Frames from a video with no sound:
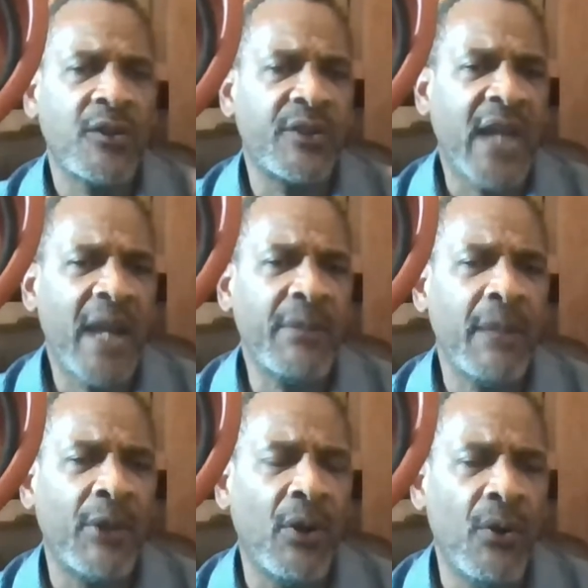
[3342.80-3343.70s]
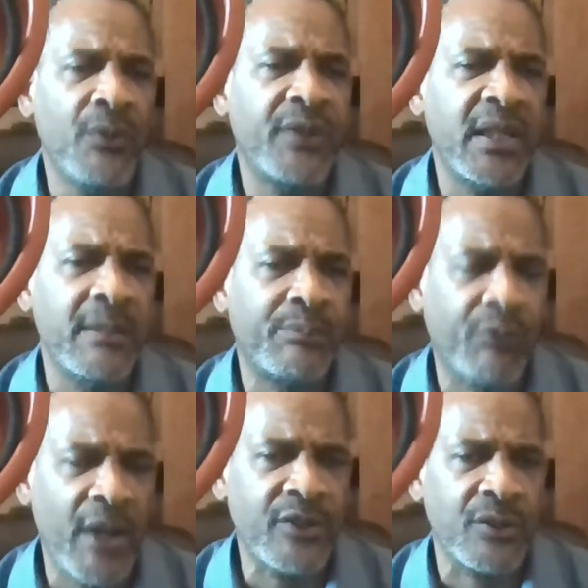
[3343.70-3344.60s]
got to be able to hold the
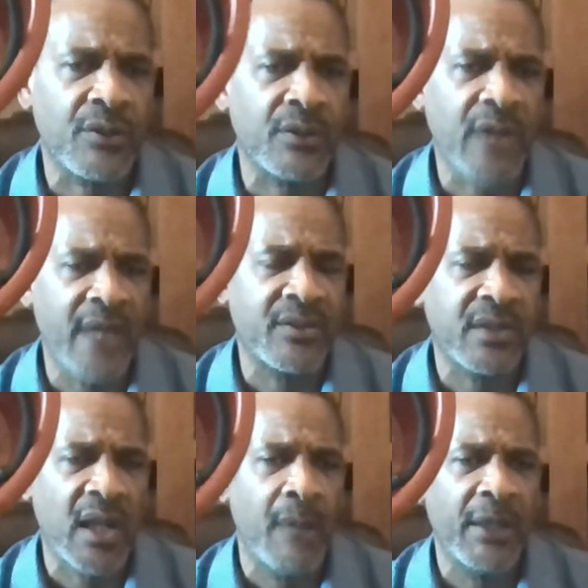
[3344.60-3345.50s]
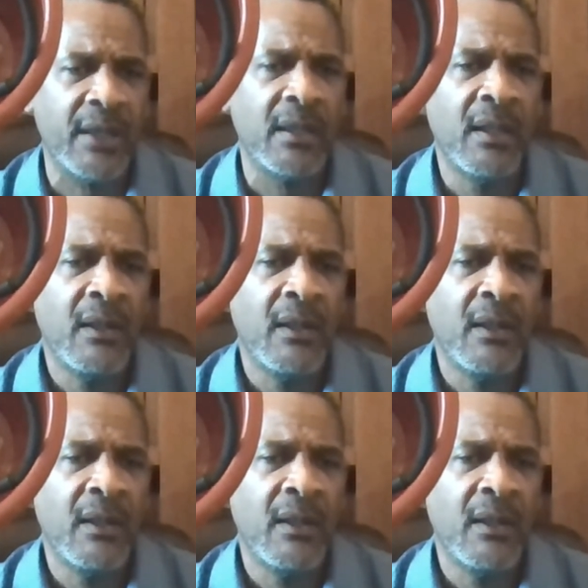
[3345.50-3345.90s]
pressure that's coming